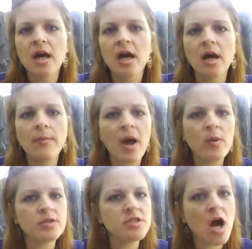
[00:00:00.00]
I
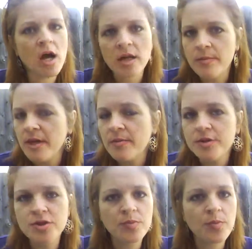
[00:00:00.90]
was not going to be able
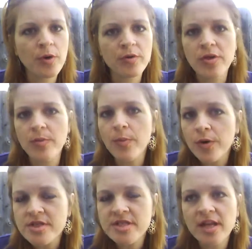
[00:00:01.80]
to birth at the
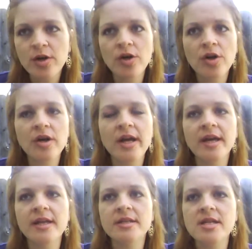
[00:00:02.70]
birth center,
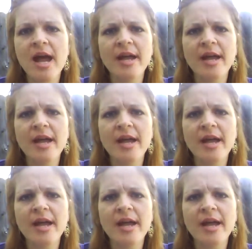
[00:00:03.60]
and I